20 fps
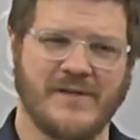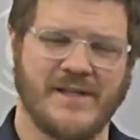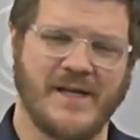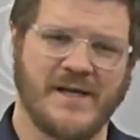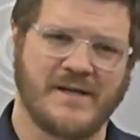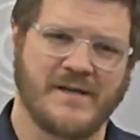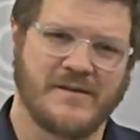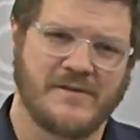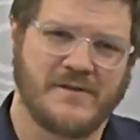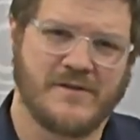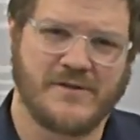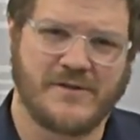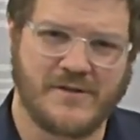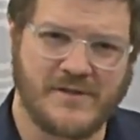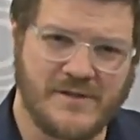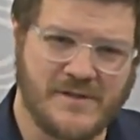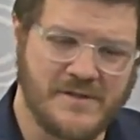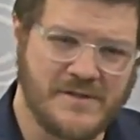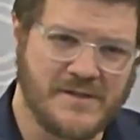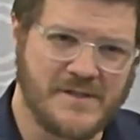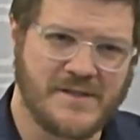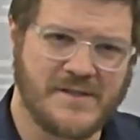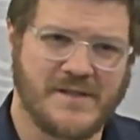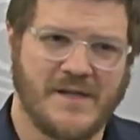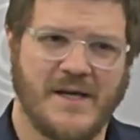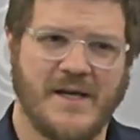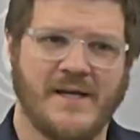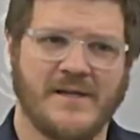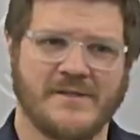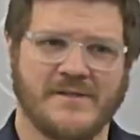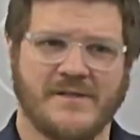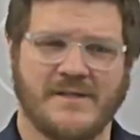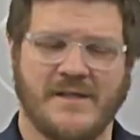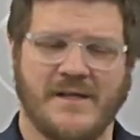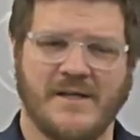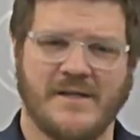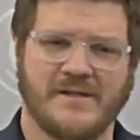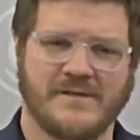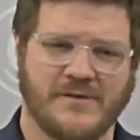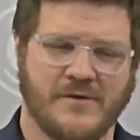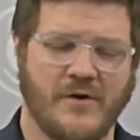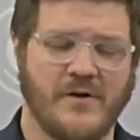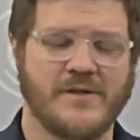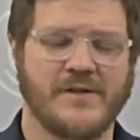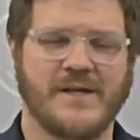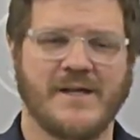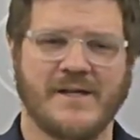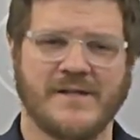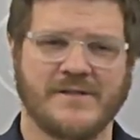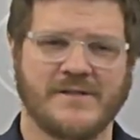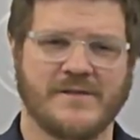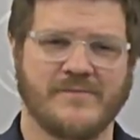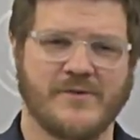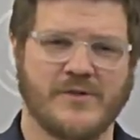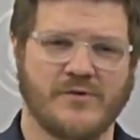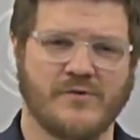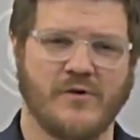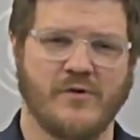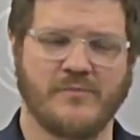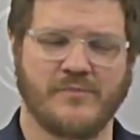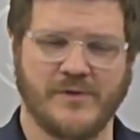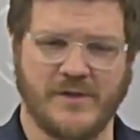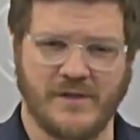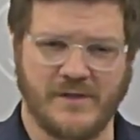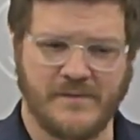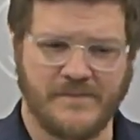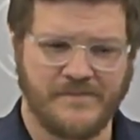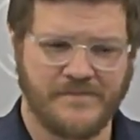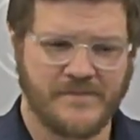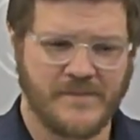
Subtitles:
and that condition is called anisometropia.